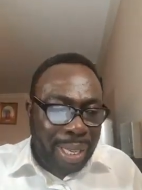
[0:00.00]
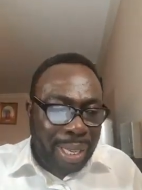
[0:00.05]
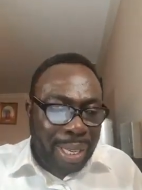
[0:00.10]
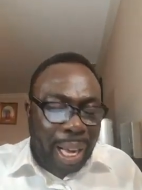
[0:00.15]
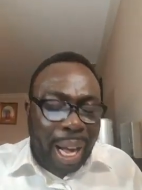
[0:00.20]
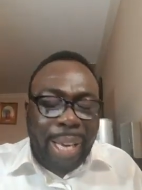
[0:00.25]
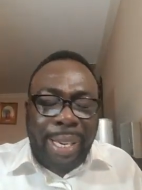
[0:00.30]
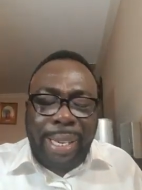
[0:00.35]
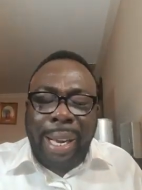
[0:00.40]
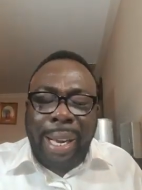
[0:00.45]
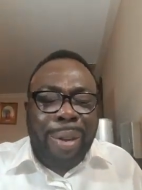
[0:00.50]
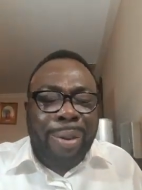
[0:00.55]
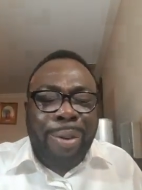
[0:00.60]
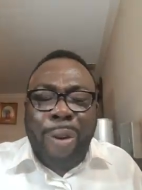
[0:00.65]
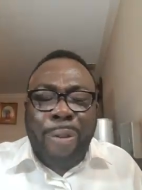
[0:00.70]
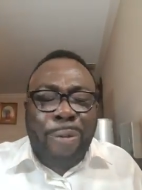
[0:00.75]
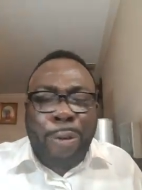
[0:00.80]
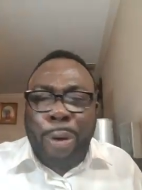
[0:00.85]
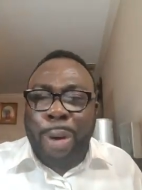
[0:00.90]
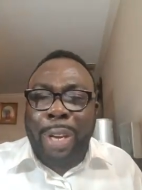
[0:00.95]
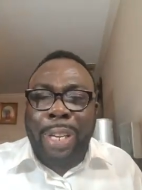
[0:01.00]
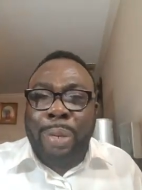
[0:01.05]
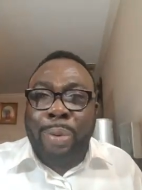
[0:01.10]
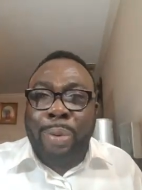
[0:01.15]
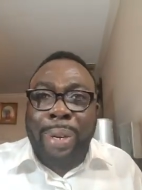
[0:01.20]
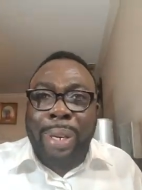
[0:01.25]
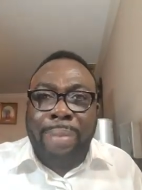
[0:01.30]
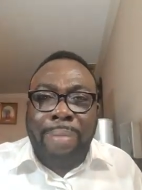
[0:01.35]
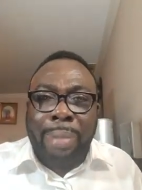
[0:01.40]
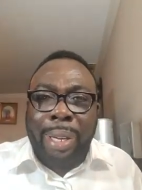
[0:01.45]
I thank God for His
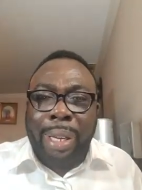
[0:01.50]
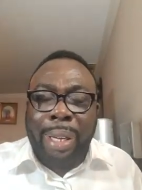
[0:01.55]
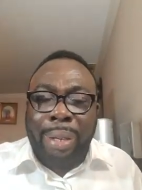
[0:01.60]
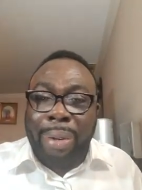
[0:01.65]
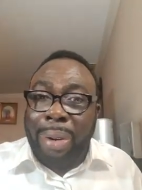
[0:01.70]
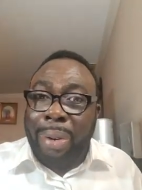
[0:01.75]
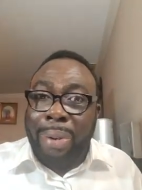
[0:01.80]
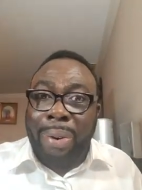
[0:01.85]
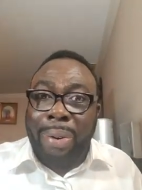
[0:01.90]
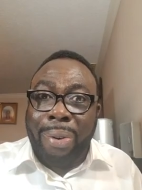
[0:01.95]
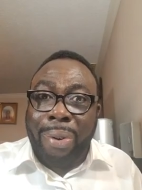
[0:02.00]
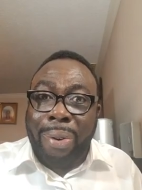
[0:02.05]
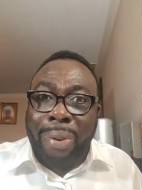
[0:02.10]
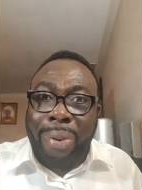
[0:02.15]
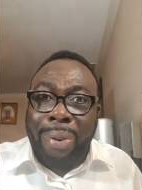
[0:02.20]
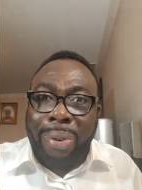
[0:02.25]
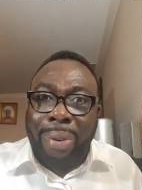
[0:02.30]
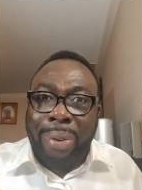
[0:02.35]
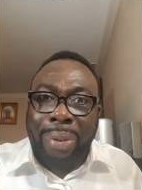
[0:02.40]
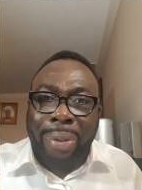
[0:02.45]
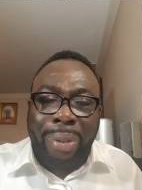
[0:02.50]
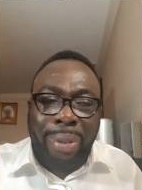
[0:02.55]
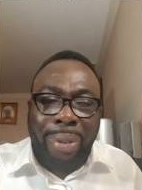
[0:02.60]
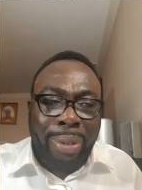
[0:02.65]
word. No, no, no, no.